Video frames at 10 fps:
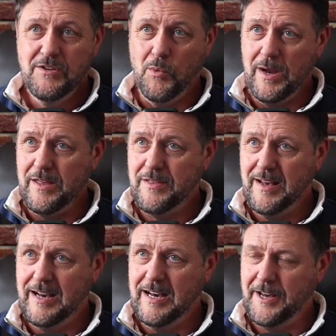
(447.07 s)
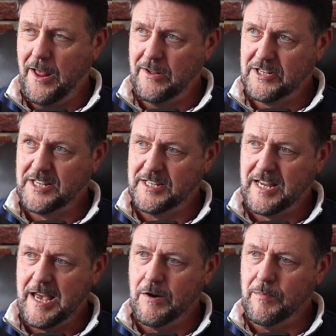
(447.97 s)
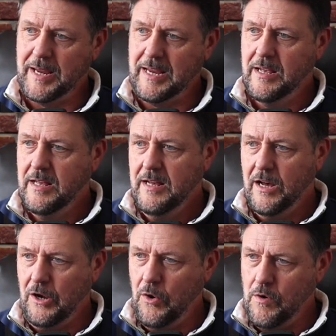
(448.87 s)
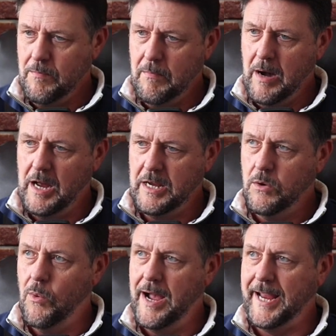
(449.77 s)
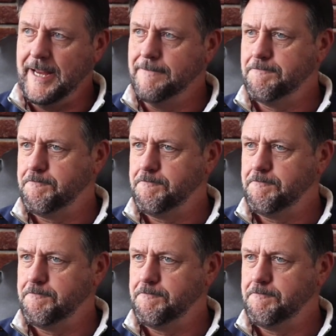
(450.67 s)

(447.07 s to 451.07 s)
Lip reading: with an answer to help me along my way.